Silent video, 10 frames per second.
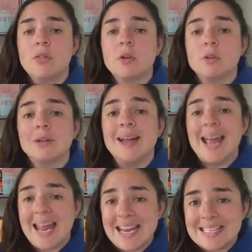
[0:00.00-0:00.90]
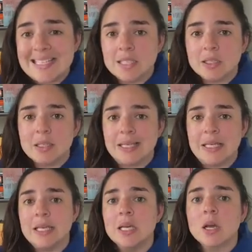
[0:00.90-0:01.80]
There are 8
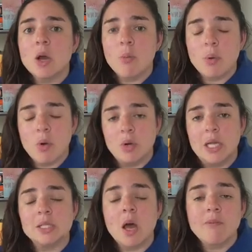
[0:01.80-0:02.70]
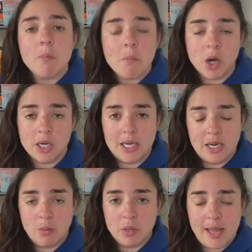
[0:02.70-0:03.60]
key components of a
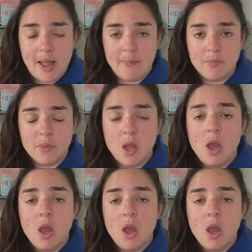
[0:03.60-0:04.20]
marketing plan.